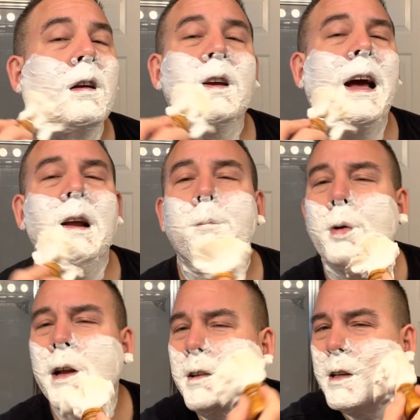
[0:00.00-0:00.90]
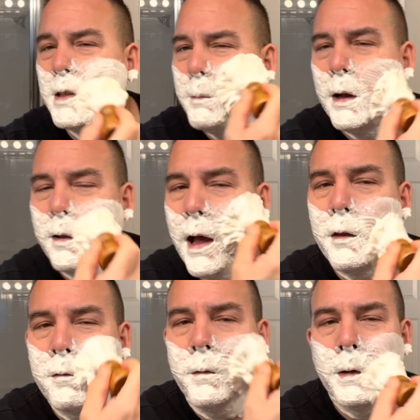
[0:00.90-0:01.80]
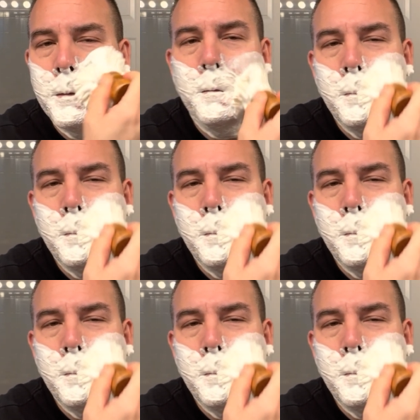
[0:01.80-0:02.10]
got a pretty decent amount of lather from the